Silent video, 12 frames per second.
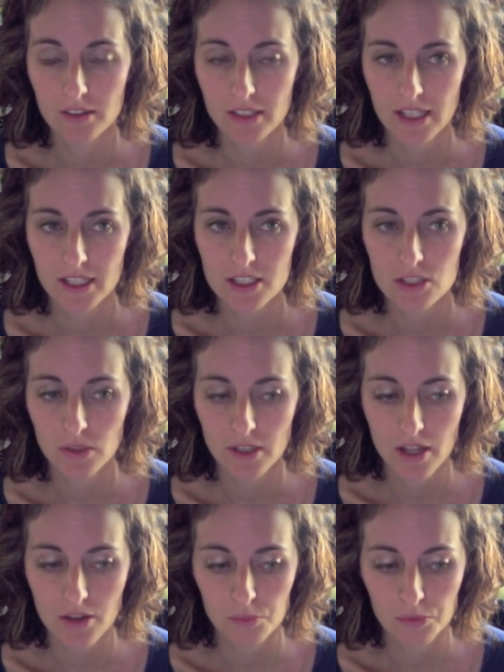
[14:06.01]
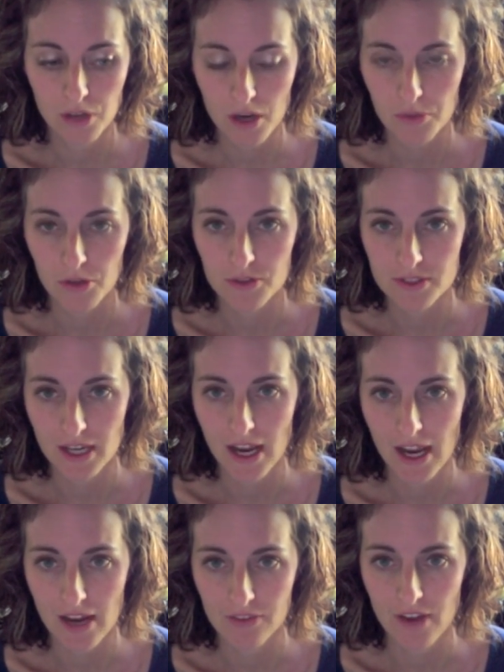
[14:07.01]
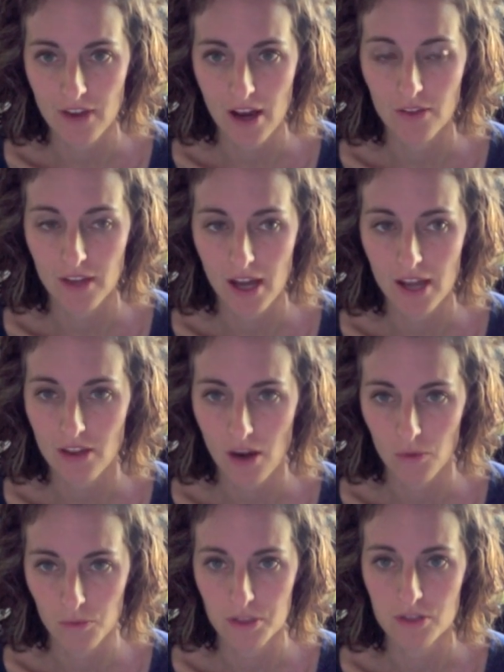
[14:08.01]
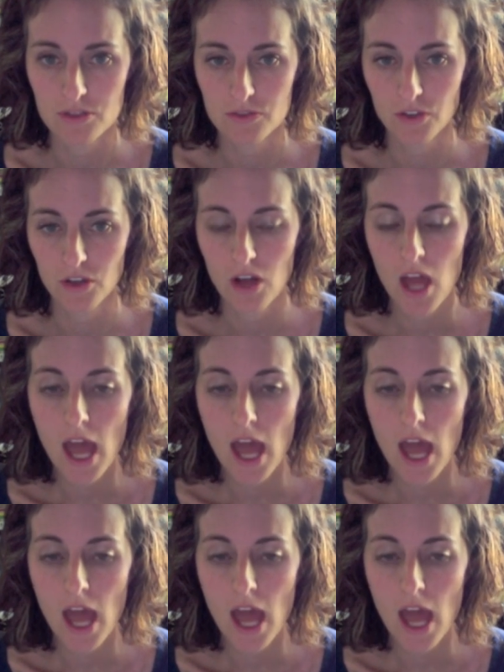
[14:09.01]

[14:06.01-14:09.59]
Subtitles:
link to another blog post that I had found that I thought would be useful.